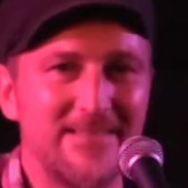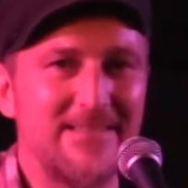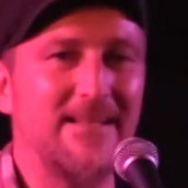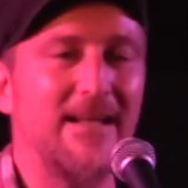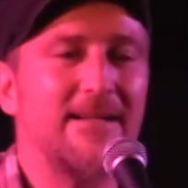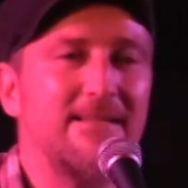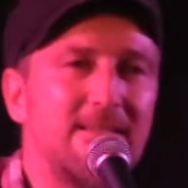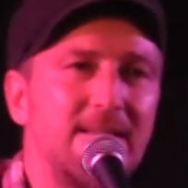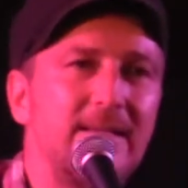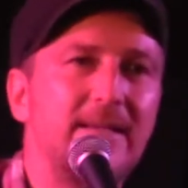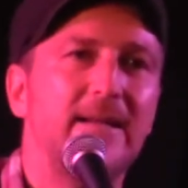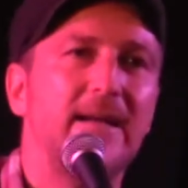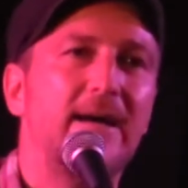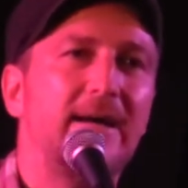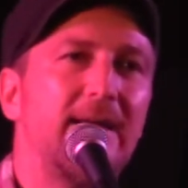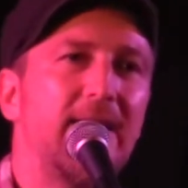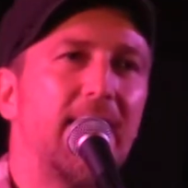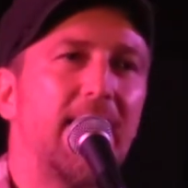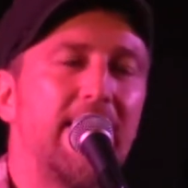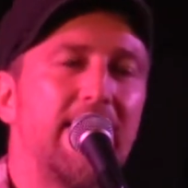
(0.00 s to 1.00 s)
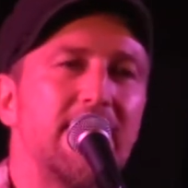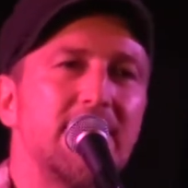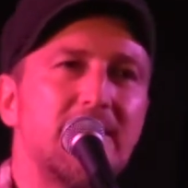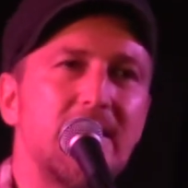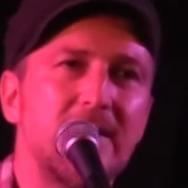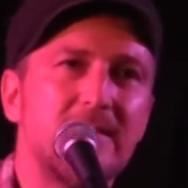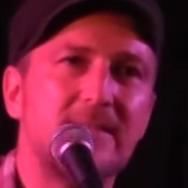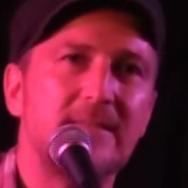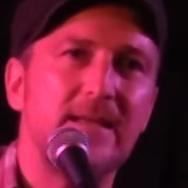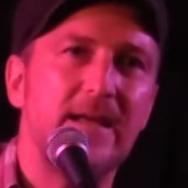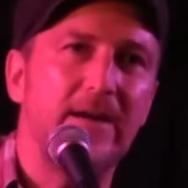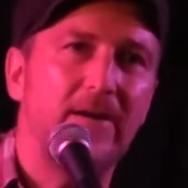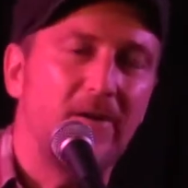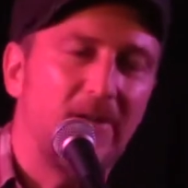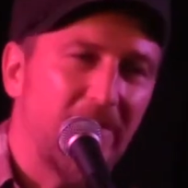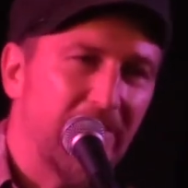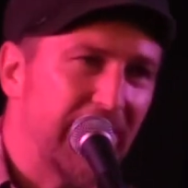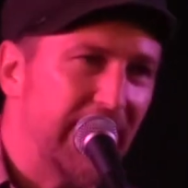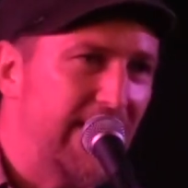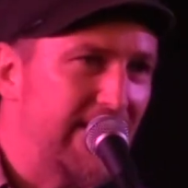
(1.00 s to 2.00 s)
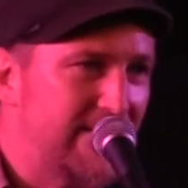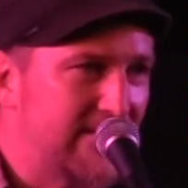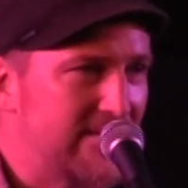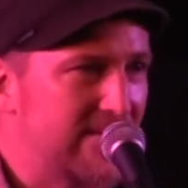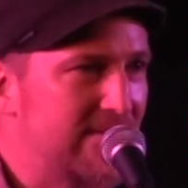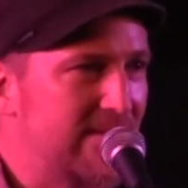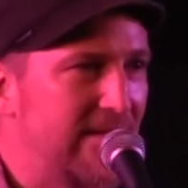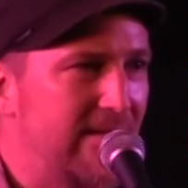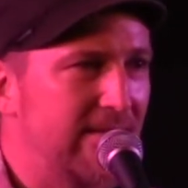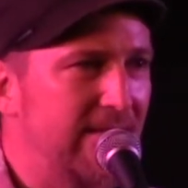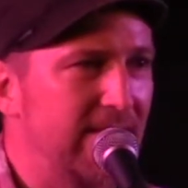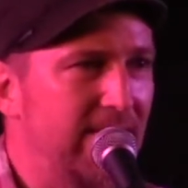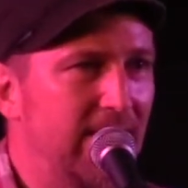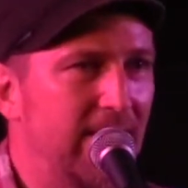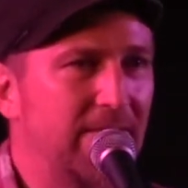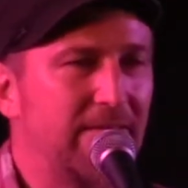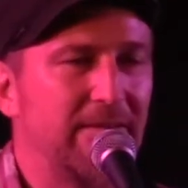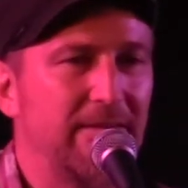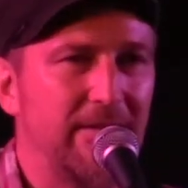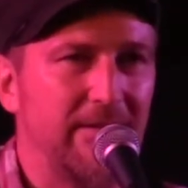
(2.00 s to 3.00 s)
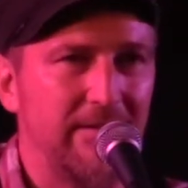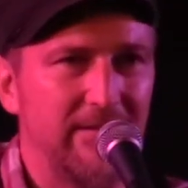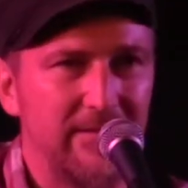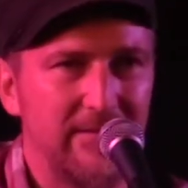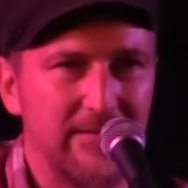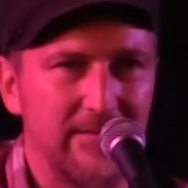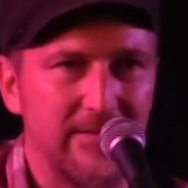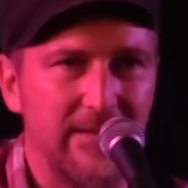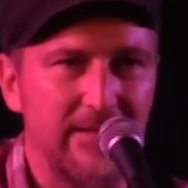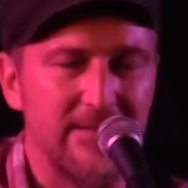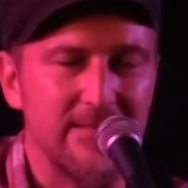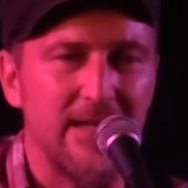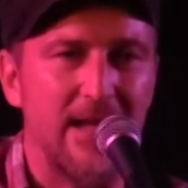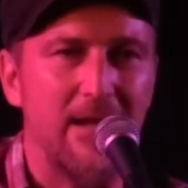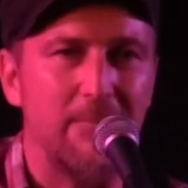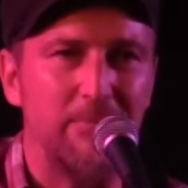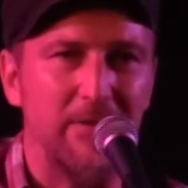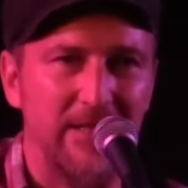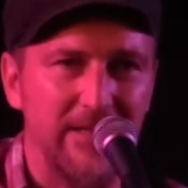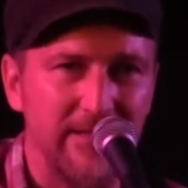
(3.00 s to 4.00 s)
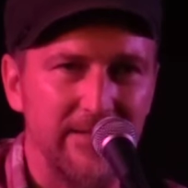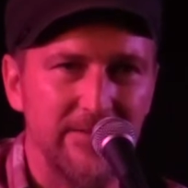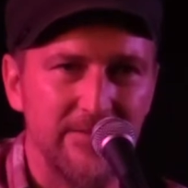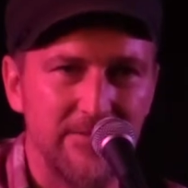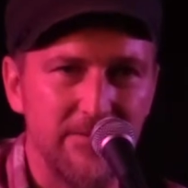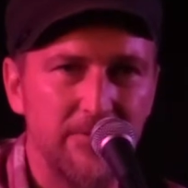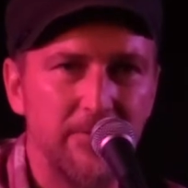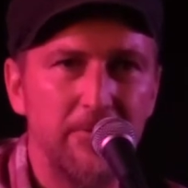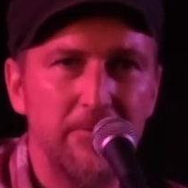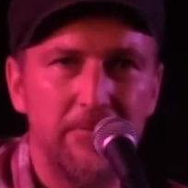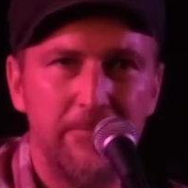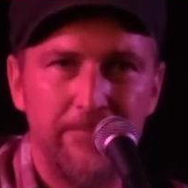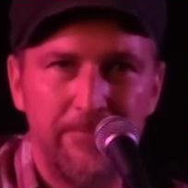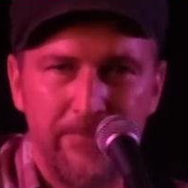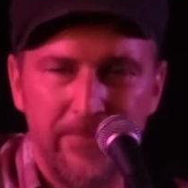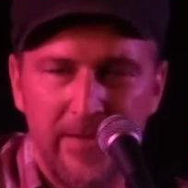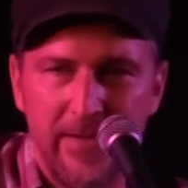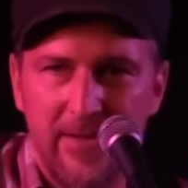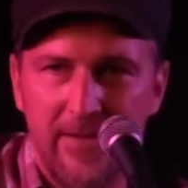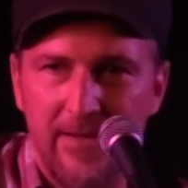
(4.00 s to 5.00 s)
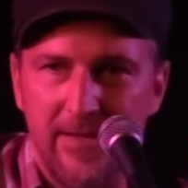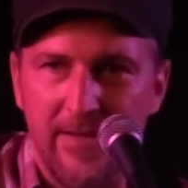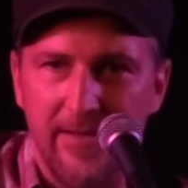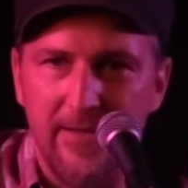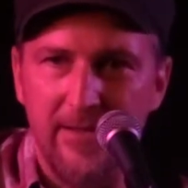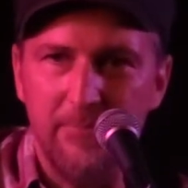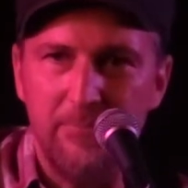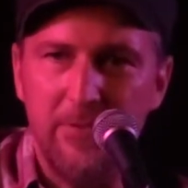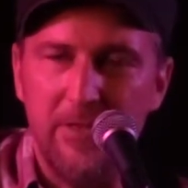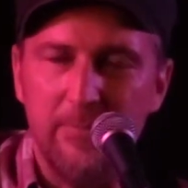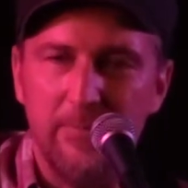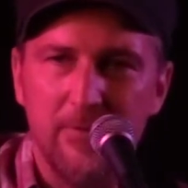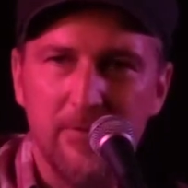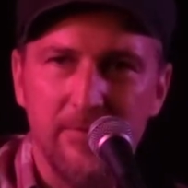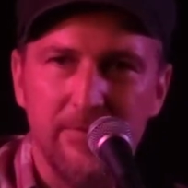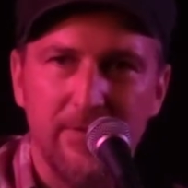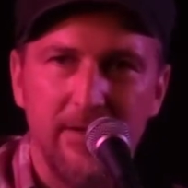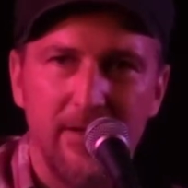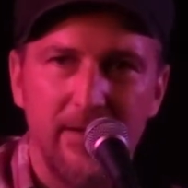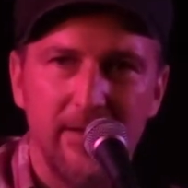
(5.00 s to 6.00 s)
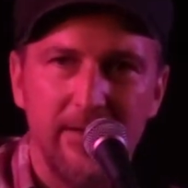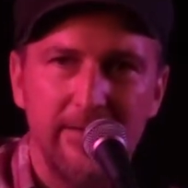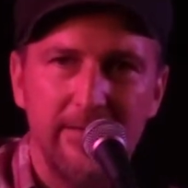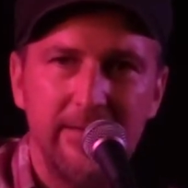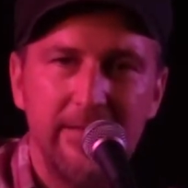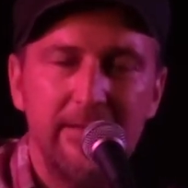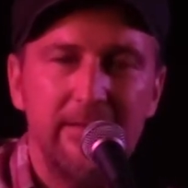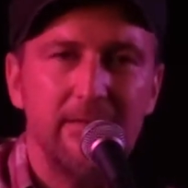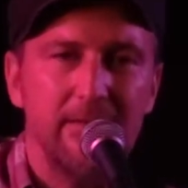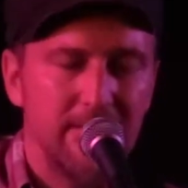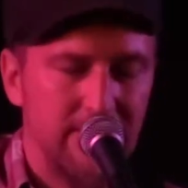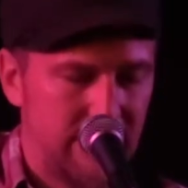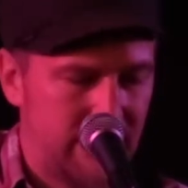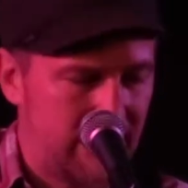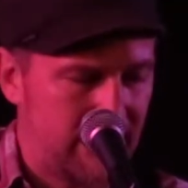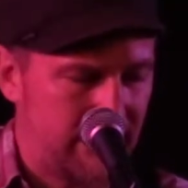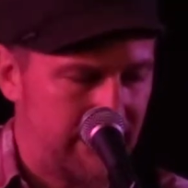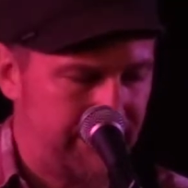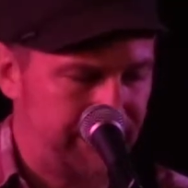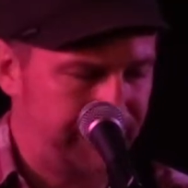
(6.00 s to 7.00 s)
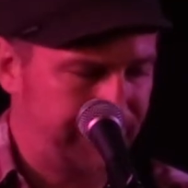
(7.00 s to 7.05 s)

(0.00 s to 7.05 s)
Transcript: was 19. I guess I say all of that to say that nothing that is happening is new, and that people need us.